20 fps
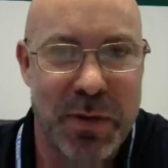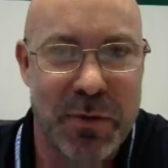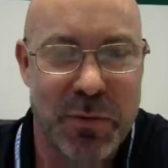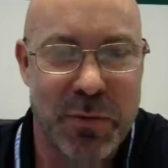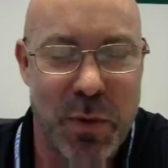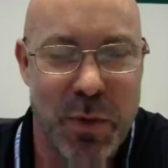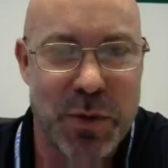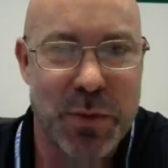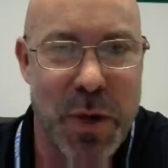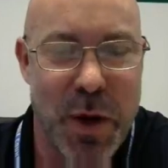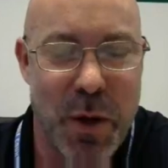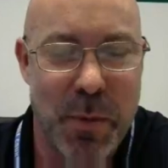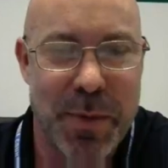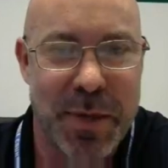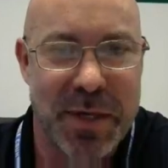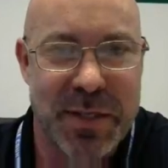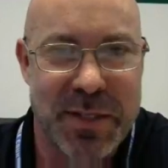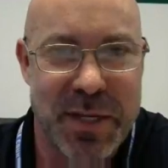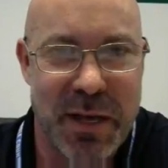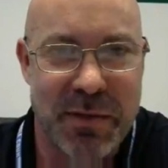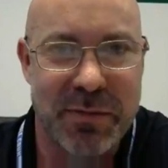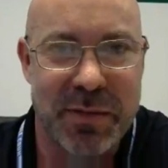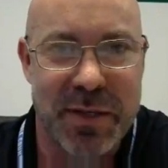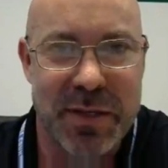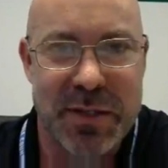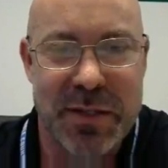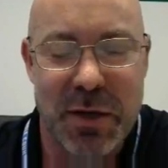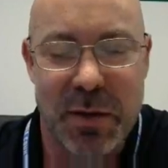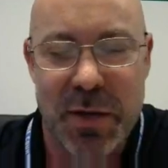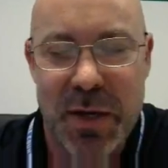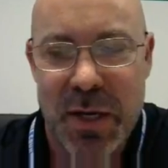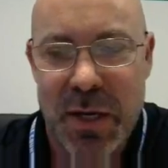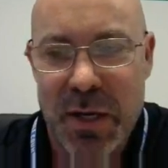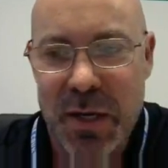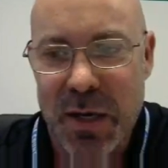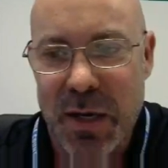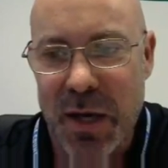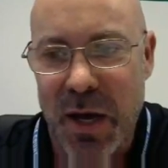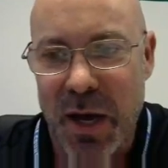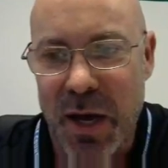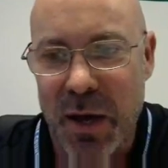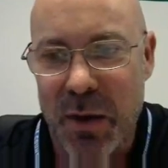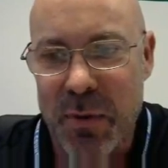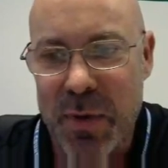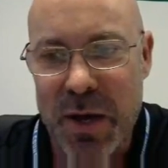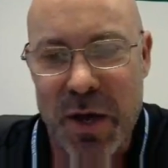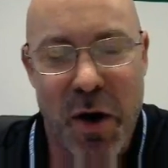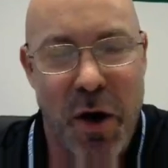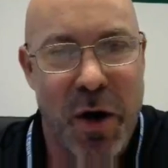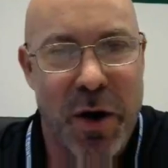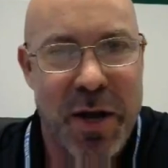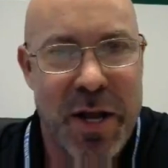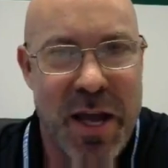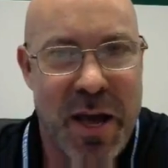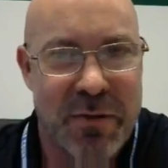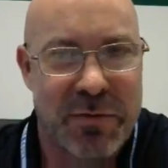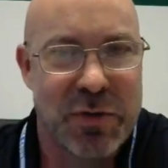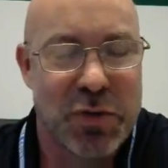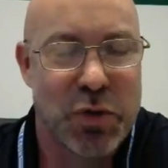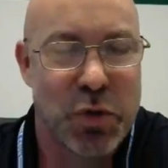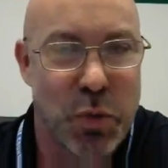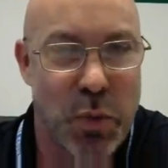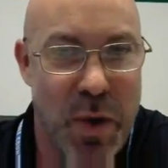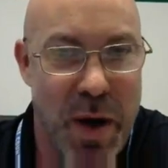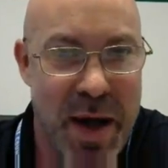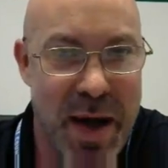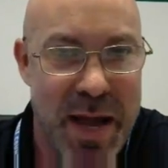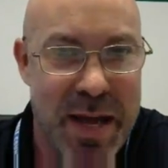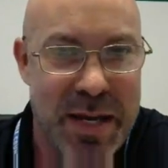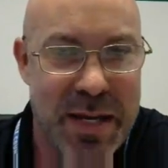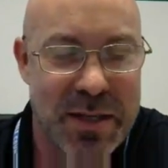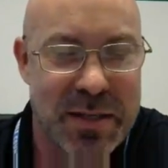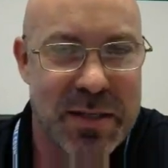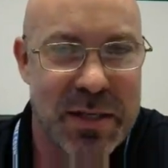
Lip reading: of course, we open it safely. So we already have tried